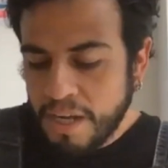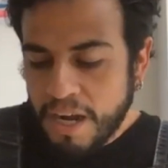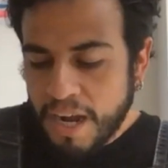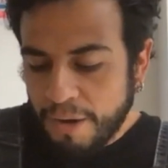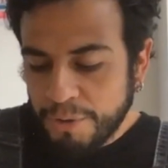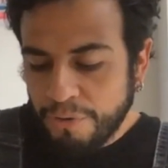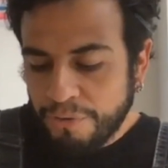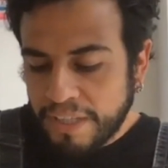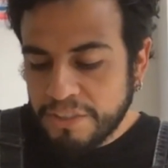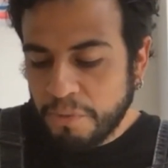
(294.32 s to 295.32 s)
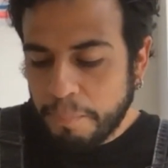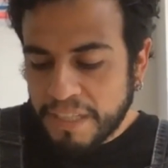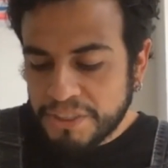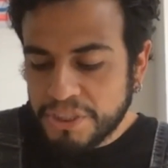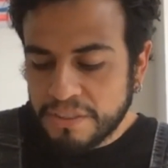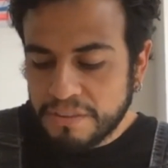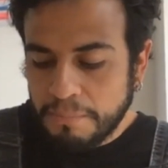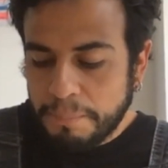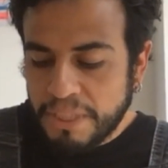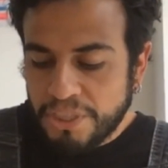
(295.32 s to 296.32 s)
how you find your passion
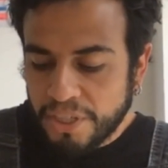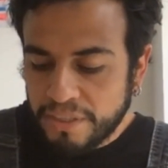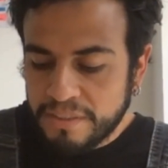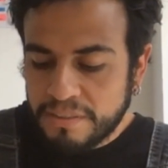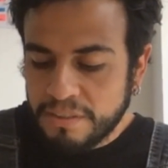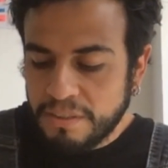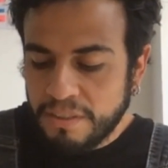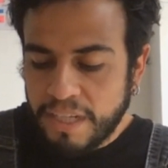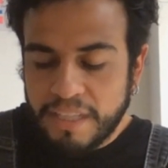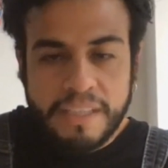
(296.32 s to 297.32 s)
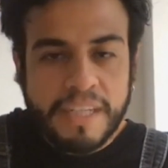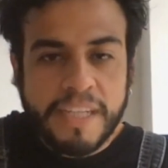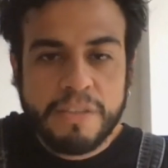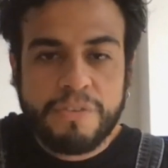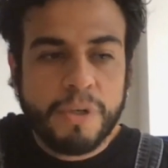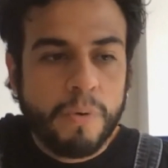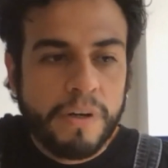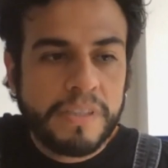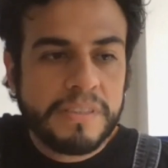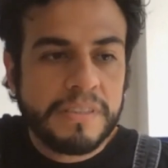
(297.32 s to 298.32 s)
beyond any kind of
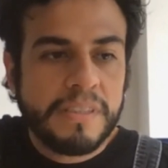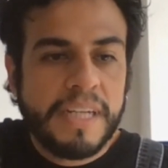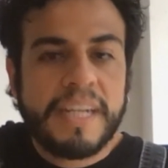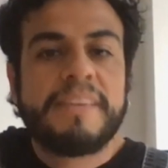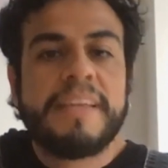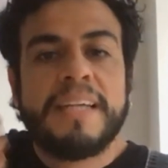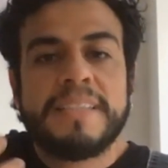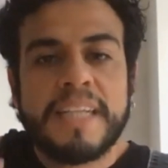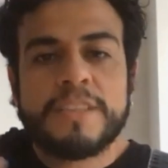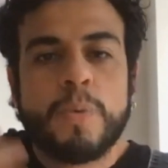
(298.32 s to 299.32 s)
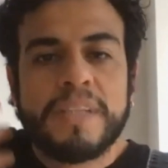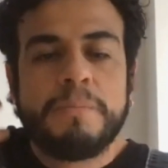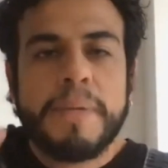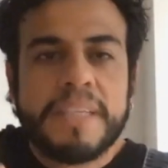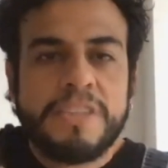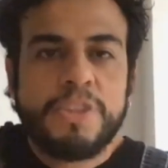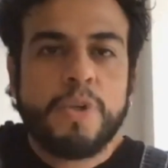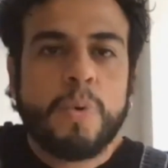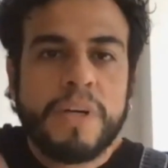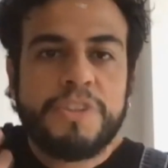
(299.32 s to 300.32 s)
reward, and at the end, that's what makes
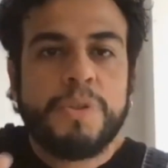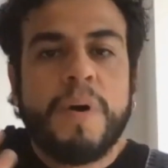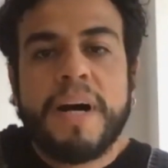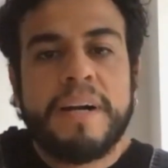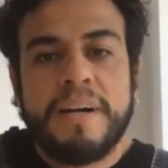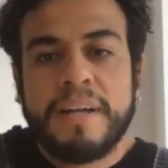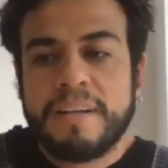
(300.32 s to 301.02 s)
you what you are.